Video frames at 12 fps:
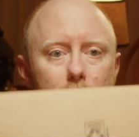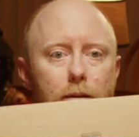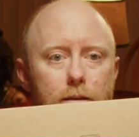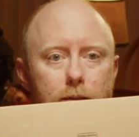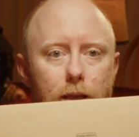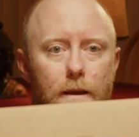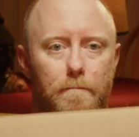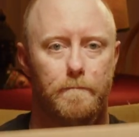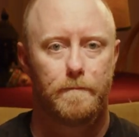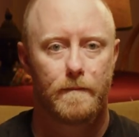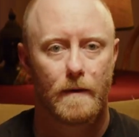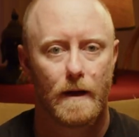this came,
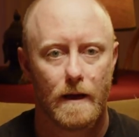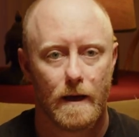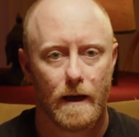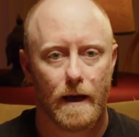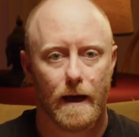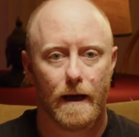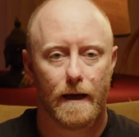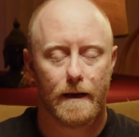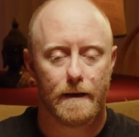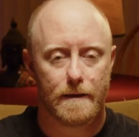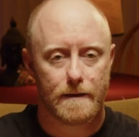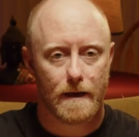
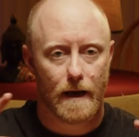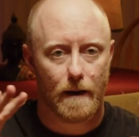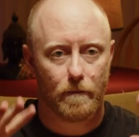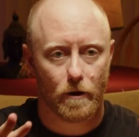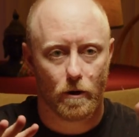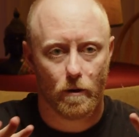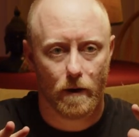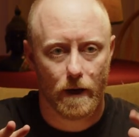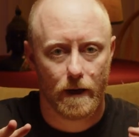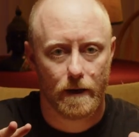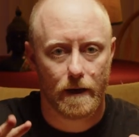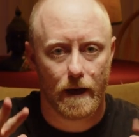and I'm going to go
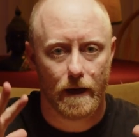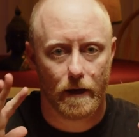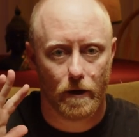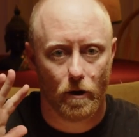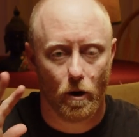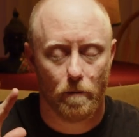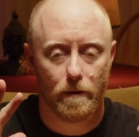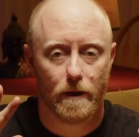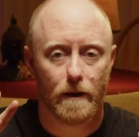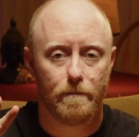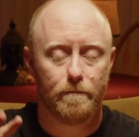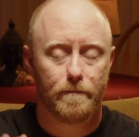ahead and open it
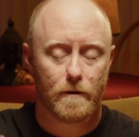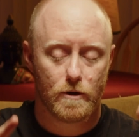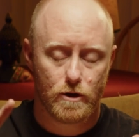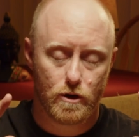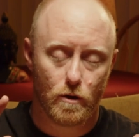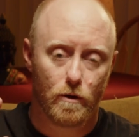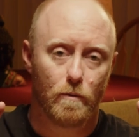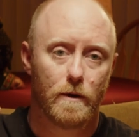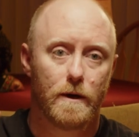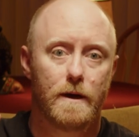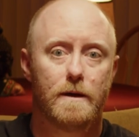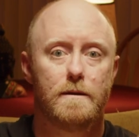up, show you what
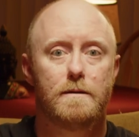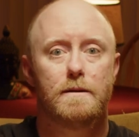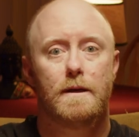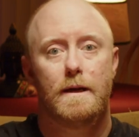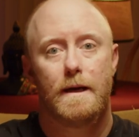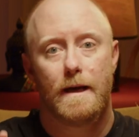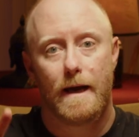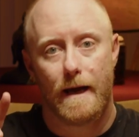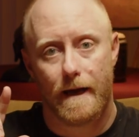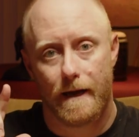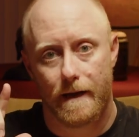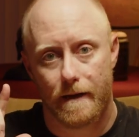it is,
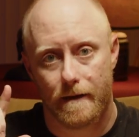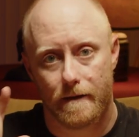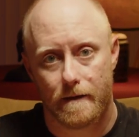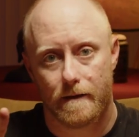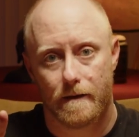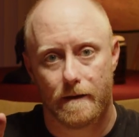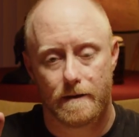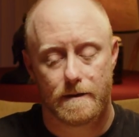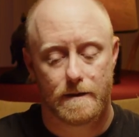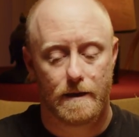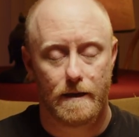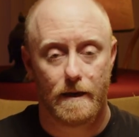and let's
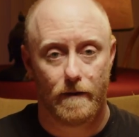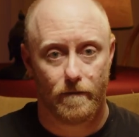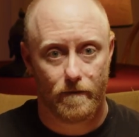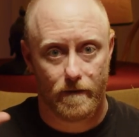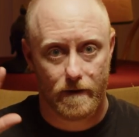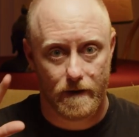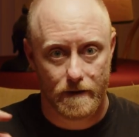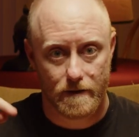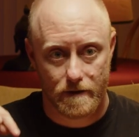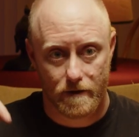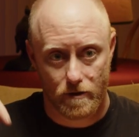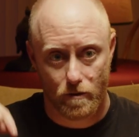see if this
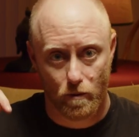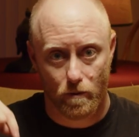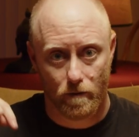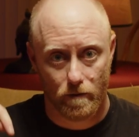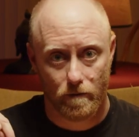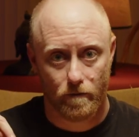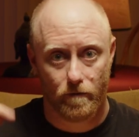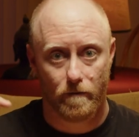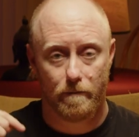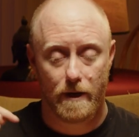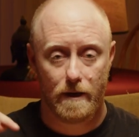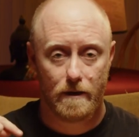is the tool for
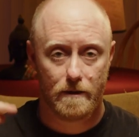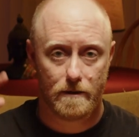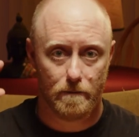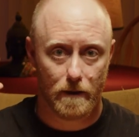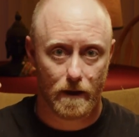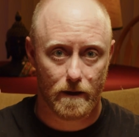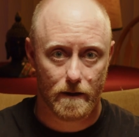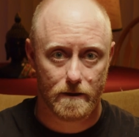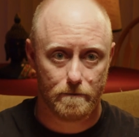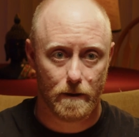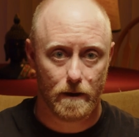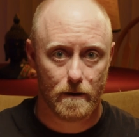me to make this
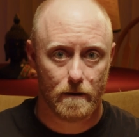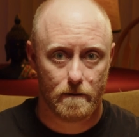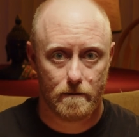better.